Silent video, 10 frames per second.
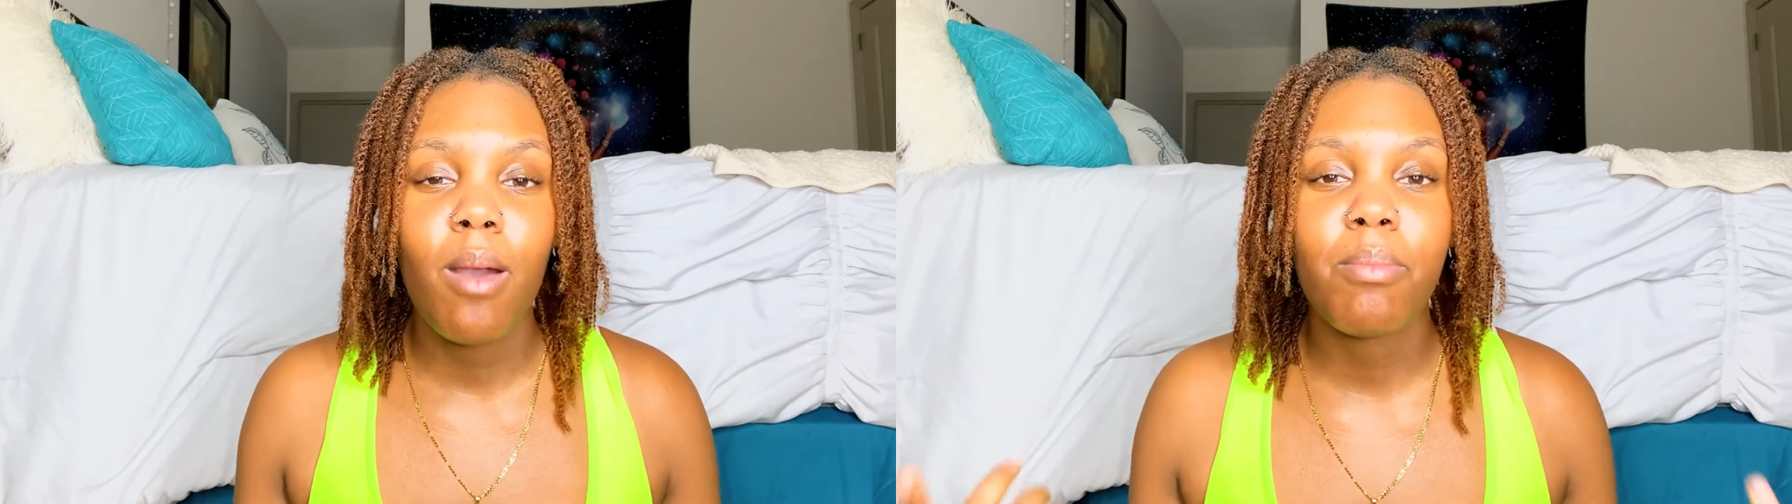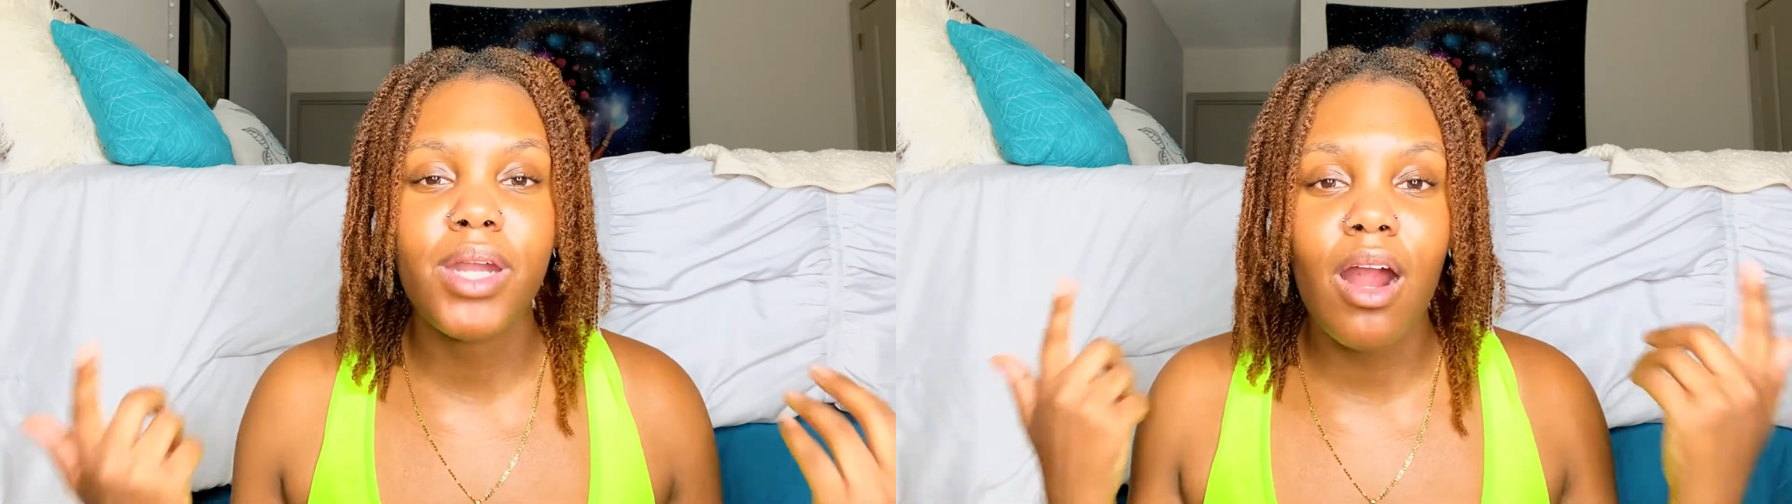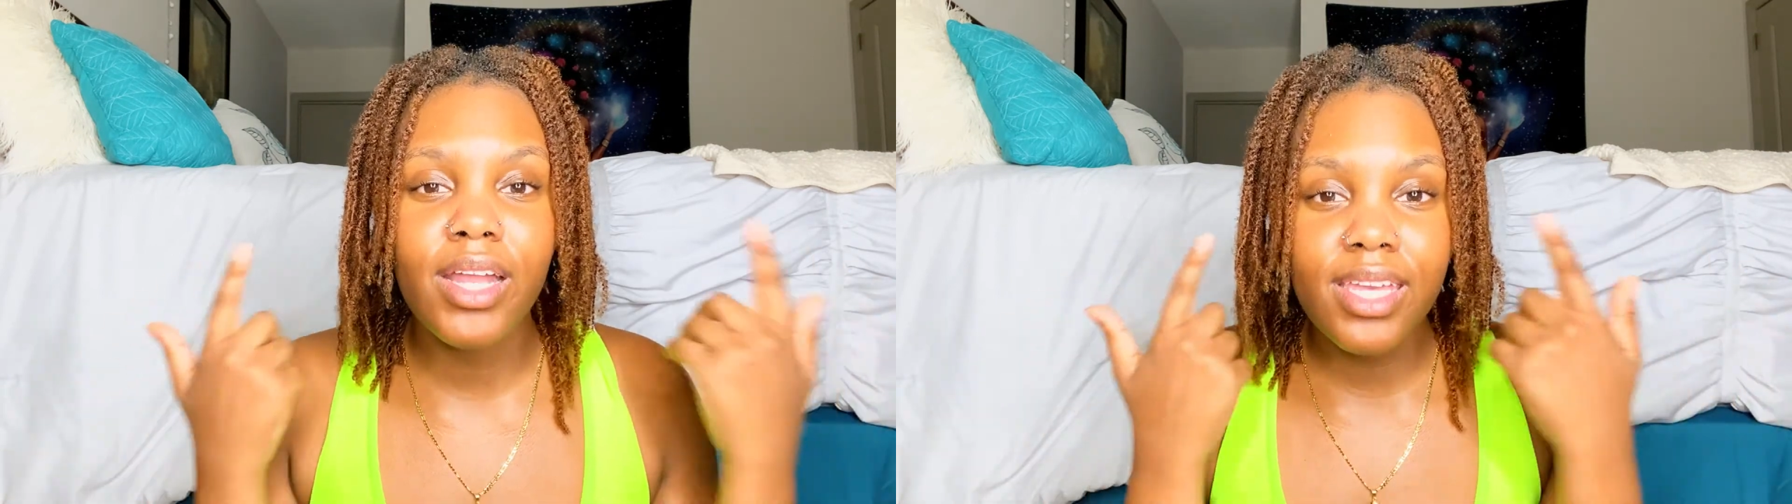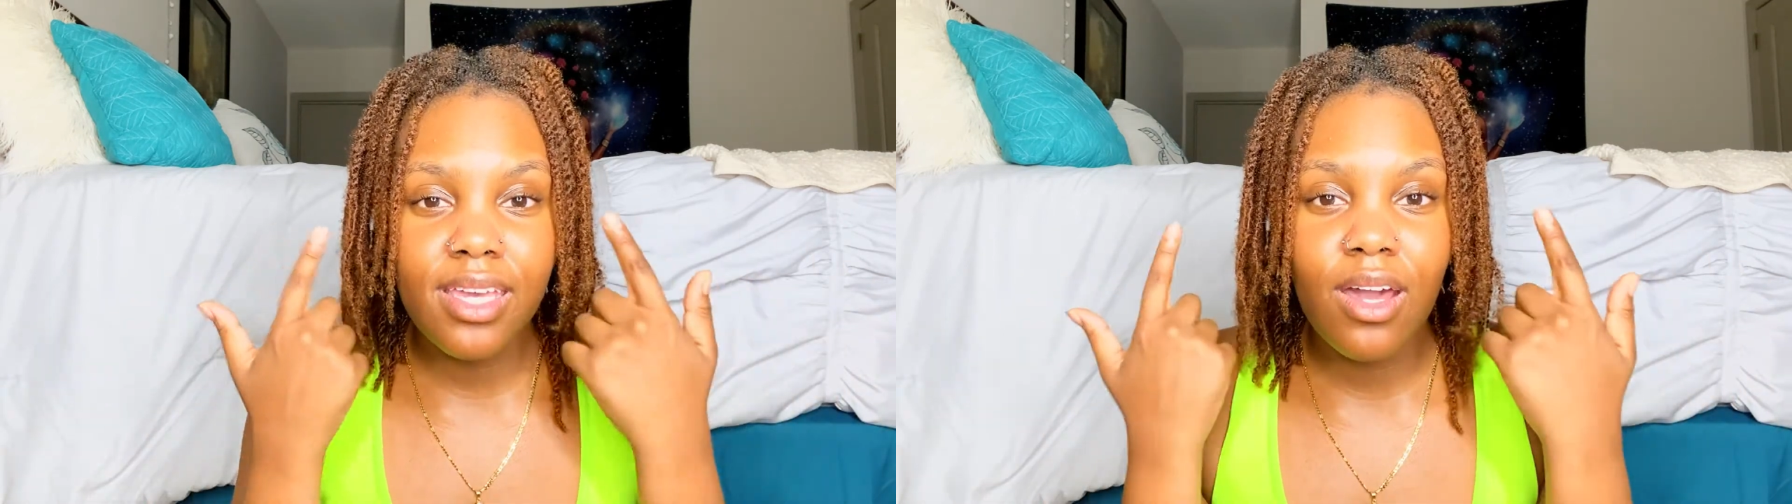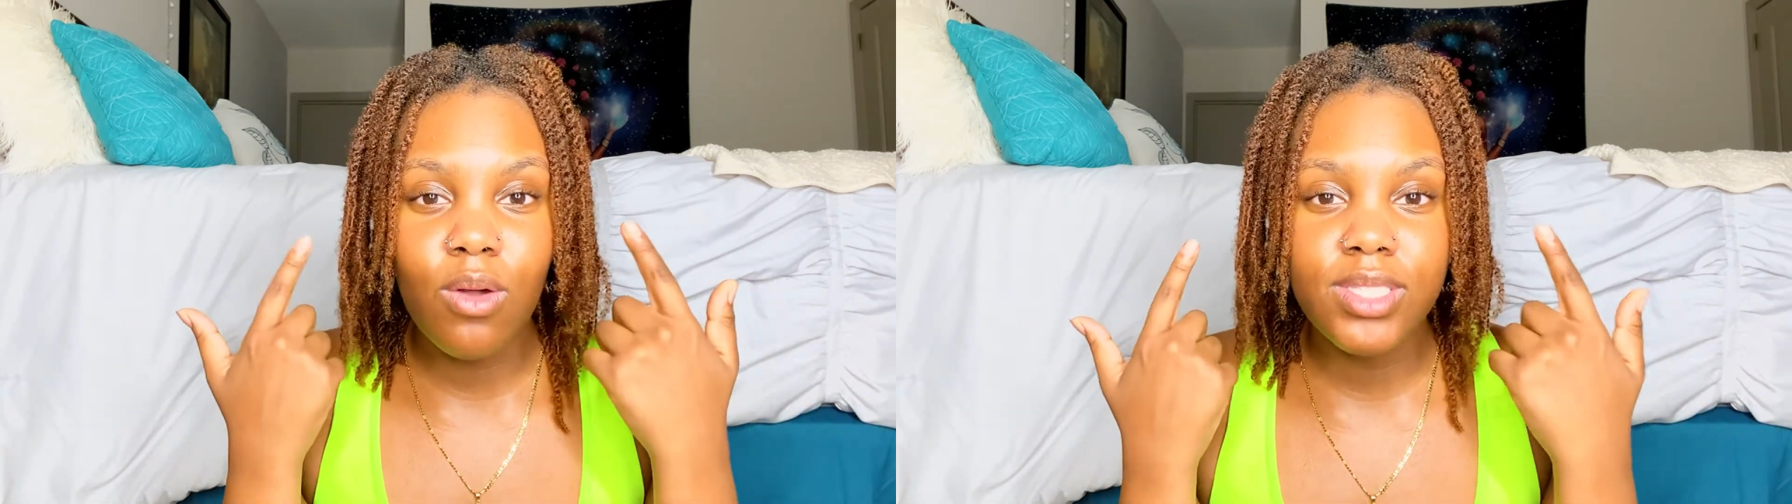But our
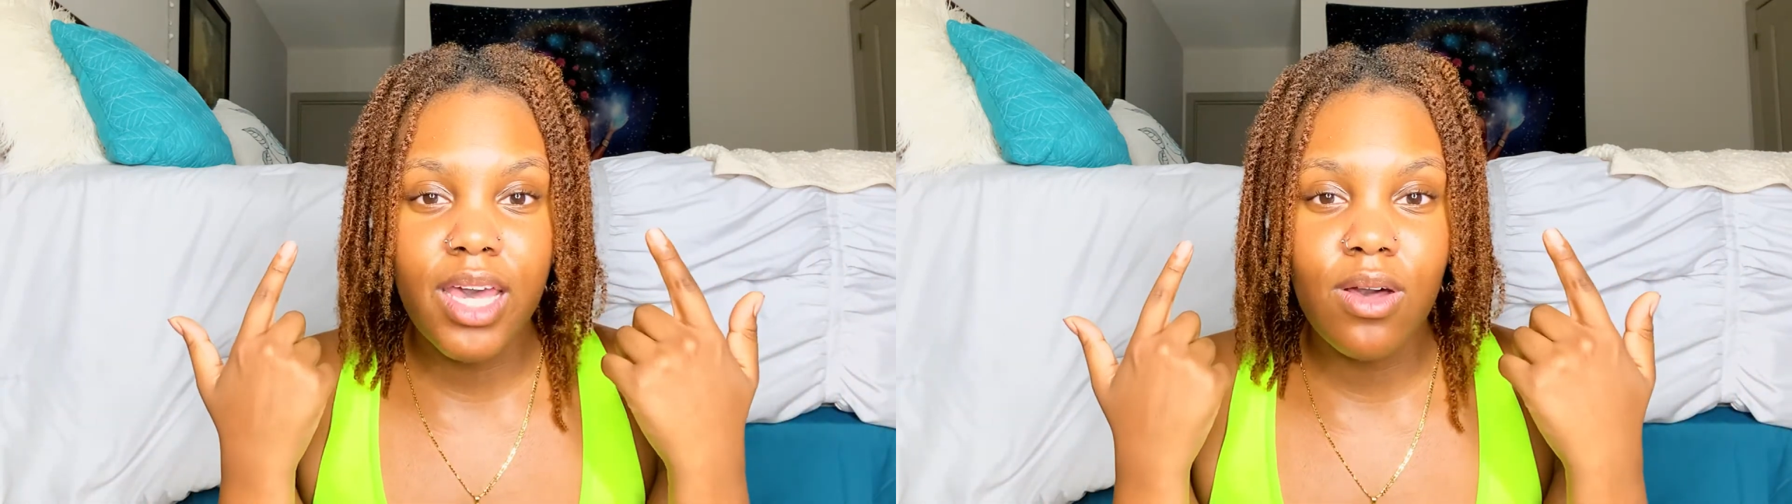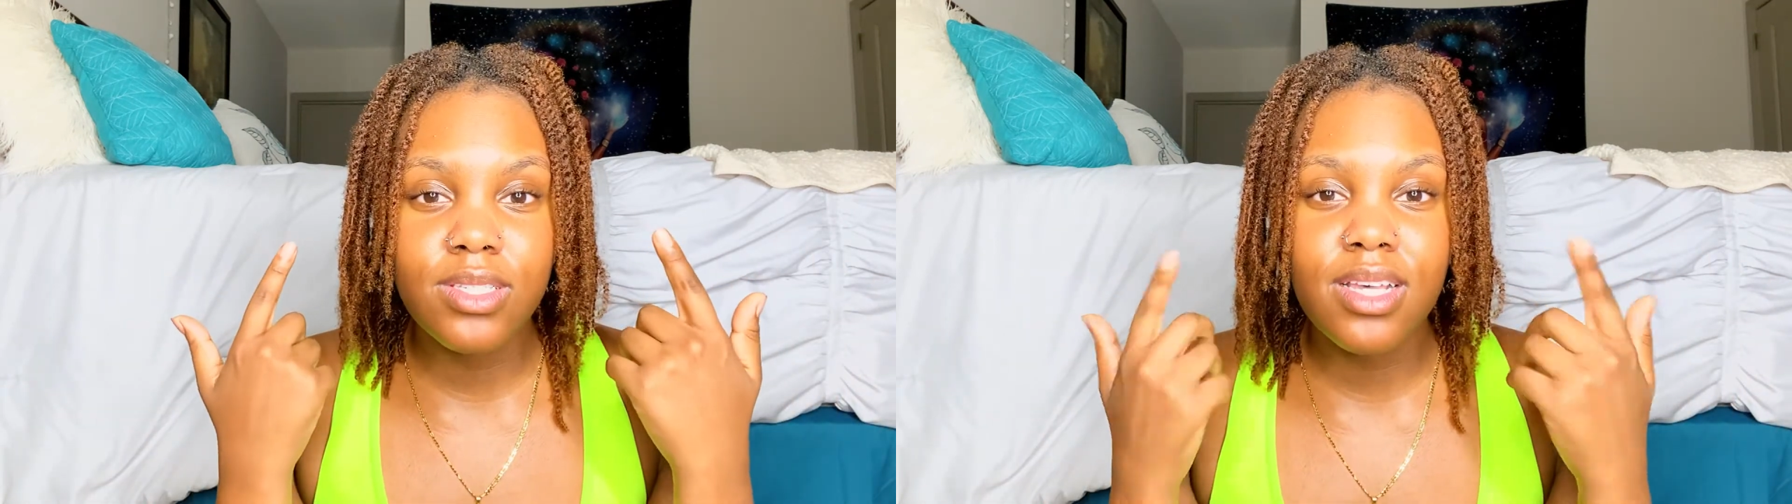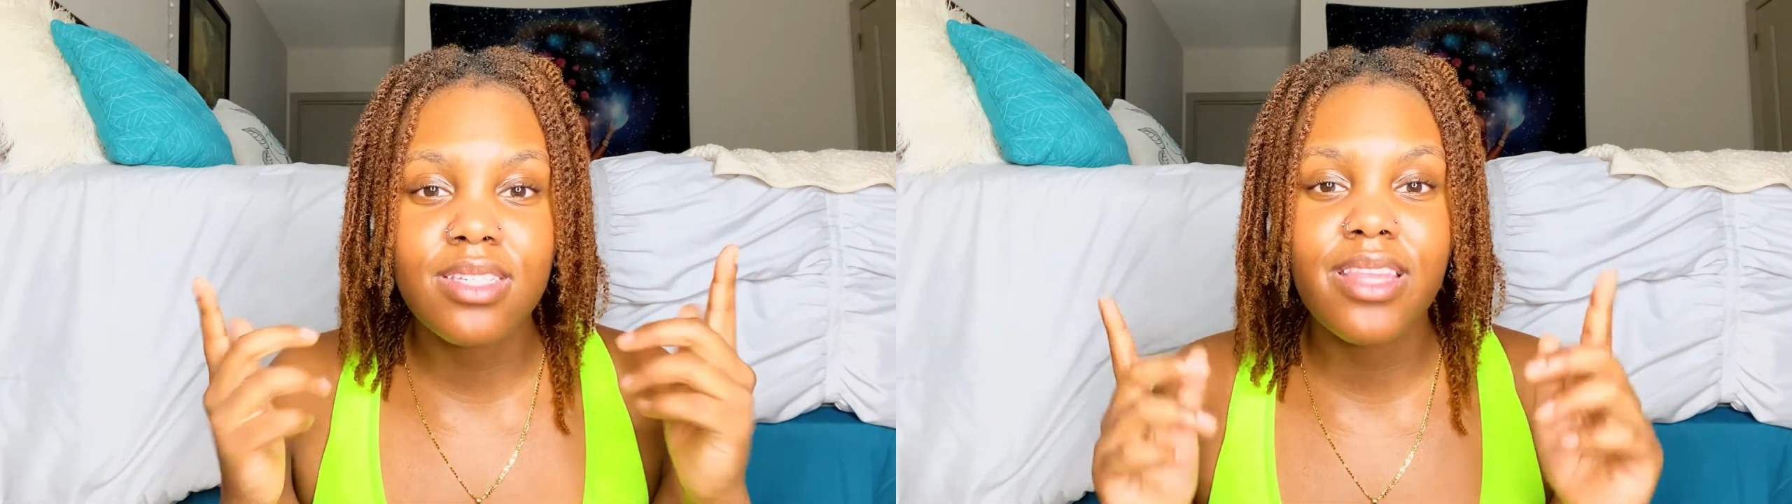ego tells us